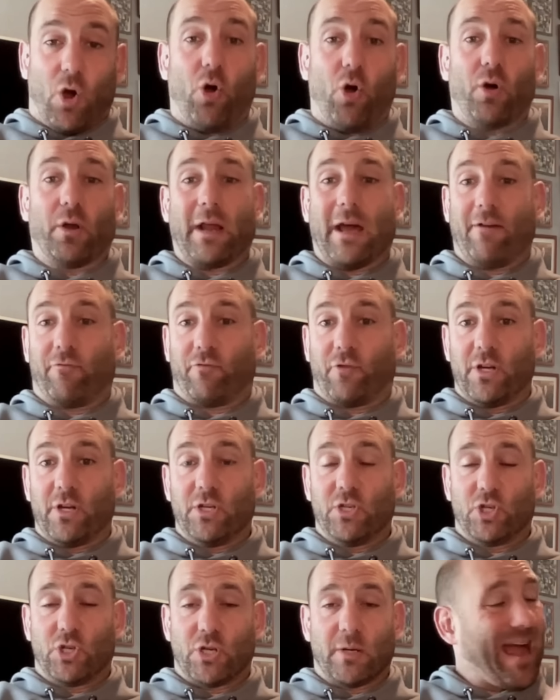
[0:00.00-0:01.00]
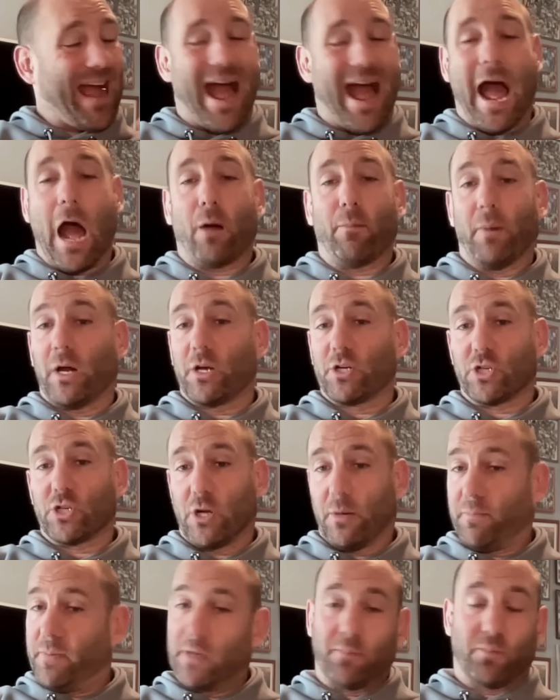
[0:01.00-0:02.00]
On average, how much
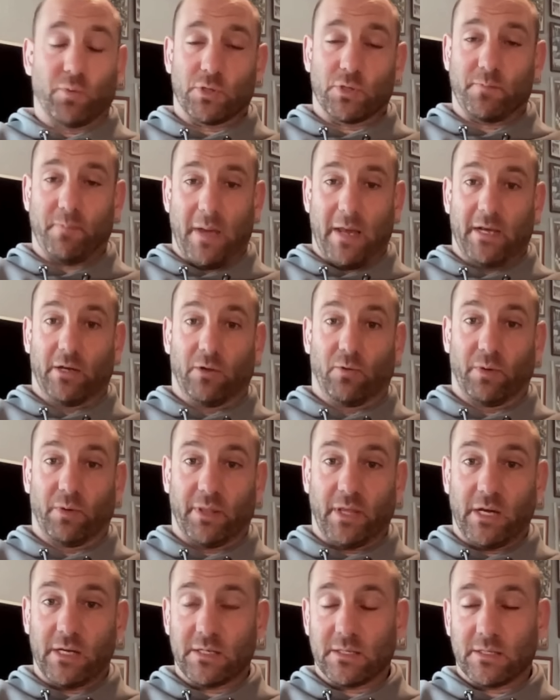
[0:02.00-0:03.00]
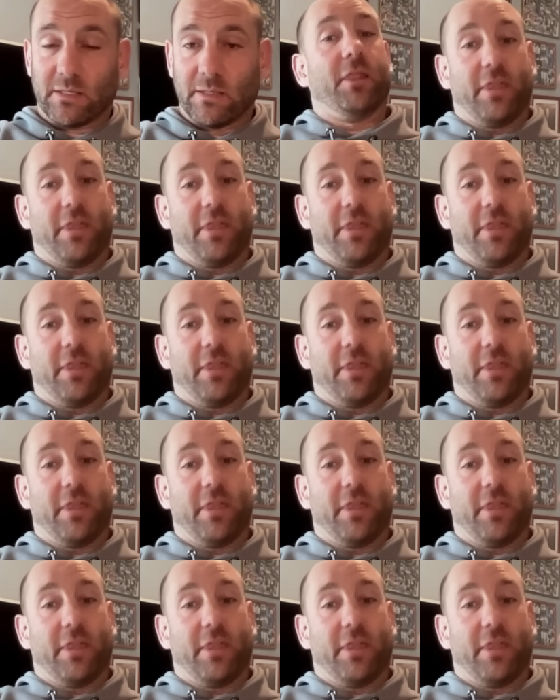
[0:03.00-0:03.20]
are people spending with us?